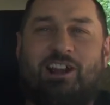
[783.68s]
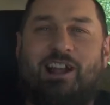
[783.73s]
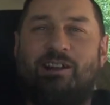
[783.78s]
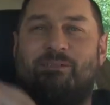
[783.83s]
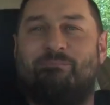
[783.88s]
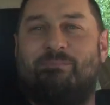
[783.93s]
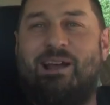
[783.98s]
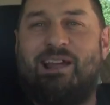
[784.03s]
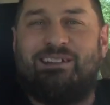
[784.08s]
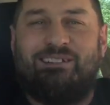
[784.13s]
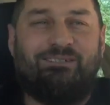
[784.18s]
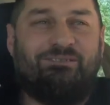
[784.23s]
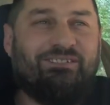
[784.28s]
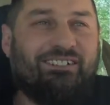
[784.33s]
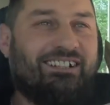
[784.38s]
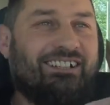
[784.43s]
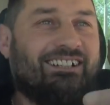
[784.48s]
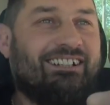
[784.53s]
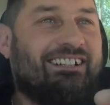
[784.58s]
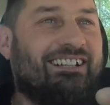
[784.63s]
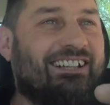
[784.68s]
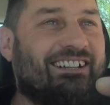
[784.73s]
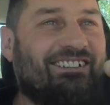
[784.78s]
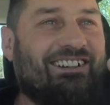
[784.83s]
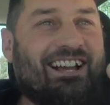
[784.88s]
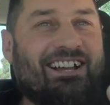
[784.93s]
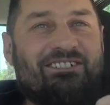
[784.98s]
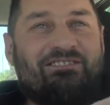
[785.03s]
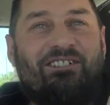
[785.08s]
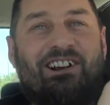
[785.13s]
trying to bite him. If
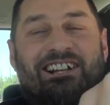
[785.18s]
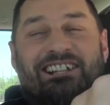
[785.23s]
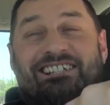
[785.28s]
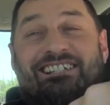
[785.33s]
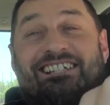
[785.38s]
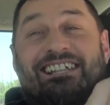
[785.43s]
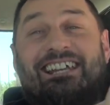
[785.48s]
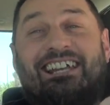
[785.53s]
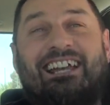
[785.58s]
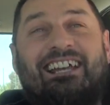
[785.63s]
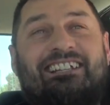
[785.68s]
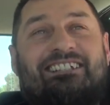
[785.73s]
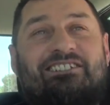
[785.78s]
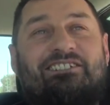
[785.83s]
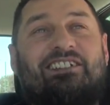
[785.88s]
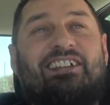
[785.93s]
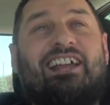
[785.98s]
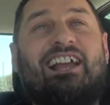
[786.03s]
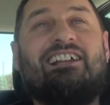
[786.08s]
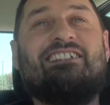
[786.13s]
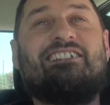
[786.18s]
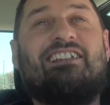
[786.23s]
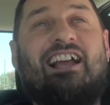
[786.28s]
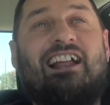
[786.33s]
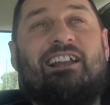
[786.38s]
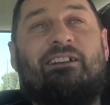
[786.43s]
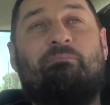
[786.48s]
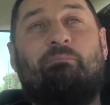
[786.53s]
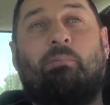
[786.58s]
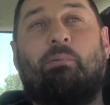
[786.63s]
you guys want to see it, so you guys
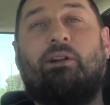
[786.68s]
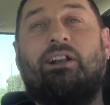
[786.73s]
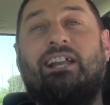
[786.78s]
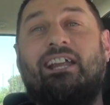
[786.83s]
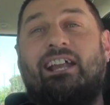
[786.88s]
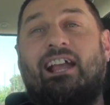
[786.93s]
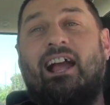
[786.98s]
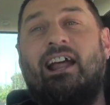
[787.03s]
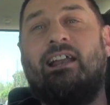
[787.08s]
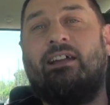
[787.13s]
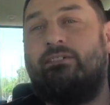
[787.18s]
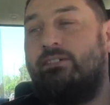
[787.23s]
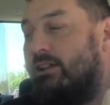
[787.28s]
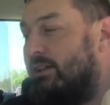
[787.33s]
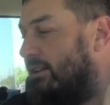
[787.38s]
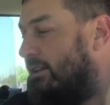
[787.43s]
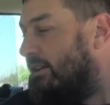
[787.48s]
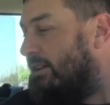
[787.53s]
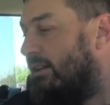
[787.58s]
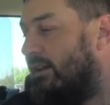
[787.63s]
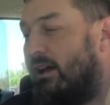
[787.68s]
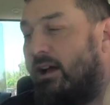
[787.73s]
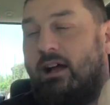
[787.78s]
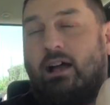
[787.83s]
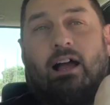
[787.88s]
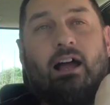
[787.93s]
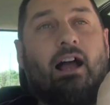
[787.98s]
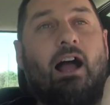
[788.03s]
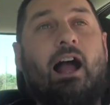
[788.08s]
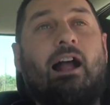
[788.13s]
got a pre kind of.
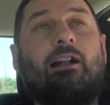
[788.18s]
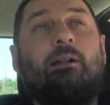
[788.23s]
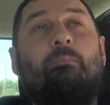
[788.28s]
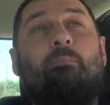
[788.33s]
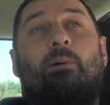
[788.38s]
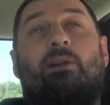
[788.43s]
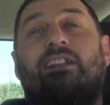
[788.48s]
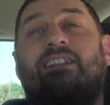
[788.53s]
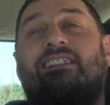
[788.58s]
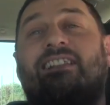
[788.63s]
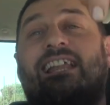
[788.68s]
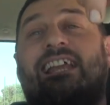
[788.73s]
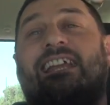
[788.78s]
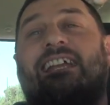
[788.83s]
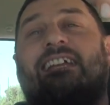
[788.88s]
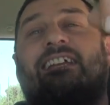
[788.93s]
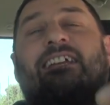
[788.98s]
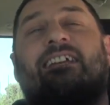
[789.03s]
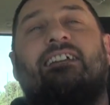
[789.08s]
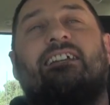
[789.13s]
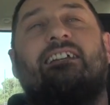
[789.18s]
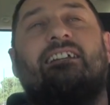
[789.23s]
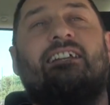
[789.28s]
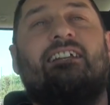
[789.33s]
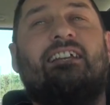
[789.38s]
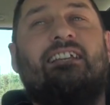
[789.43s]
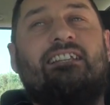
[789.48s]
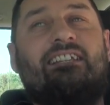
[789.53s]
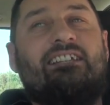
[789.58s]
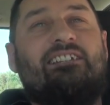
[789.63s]
Uh, I'm gonna put a link
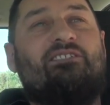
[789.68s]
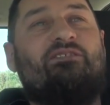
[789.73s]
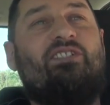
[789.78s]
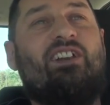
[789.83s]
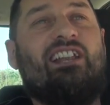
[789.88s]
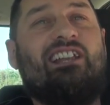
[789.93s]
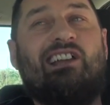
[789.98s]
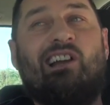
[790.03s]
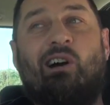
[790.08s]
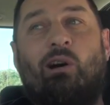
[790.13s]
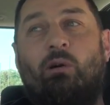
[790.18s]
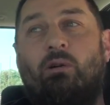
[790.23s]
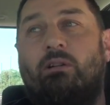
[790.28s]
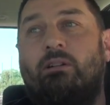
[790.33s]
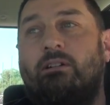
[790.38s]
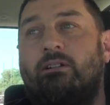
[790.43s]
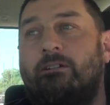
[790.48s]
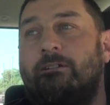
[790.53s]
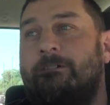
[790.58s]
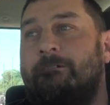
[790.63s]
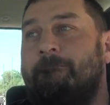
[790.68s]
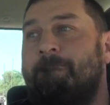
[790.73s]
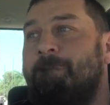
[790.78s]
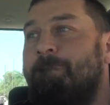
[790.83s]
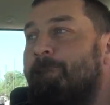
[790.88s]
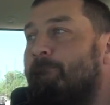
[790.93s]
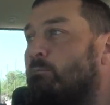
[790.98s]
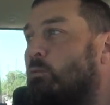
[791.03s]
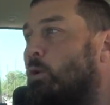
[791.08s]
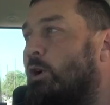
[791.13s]
in this video
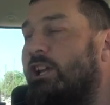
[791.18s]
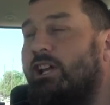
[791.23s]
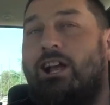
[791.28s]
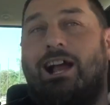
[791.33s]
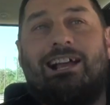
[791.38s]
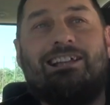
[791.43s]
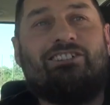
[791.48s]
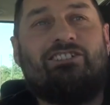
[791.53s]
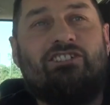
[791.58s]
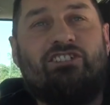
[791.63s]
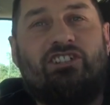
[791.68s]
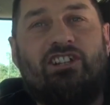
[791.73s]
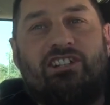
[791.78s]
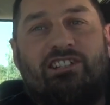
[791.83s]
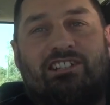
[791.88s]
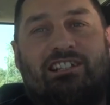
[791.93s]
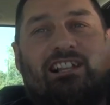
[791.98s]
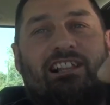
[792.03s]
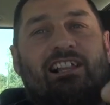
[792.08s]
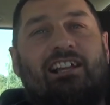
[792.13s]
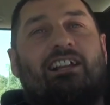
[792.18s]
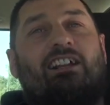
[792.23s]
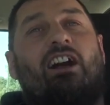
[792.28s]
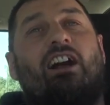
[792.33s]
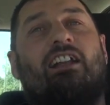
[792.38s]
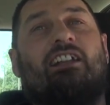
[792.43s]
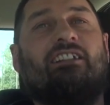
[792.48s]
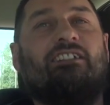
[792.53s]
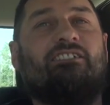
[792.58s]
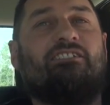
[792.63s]
where you guys just click
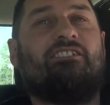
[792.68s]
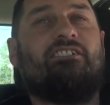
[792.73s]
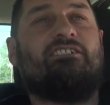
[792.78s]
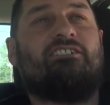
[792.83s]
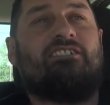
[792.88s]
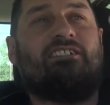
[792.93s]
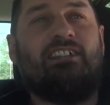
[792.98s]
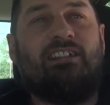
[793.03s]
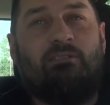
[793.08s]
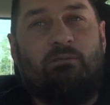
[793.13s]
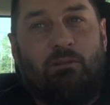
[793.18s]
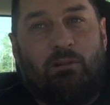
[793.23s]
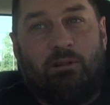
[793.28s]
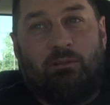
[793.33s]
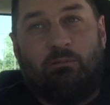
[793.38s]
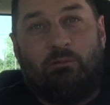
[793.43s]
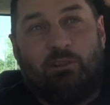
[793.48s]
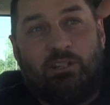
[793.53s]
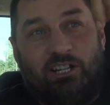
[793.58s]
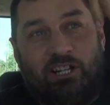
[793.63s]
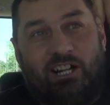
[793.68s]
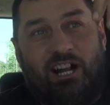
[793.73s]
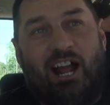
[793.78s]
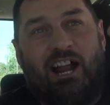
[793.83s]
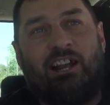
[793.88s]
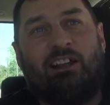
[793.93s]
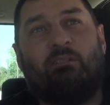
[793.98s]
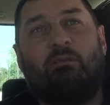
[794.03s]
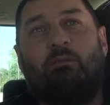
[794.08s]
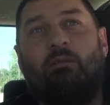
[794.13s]
on it and just see what you're
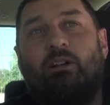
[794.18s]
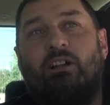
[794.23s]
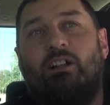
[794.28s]
kind of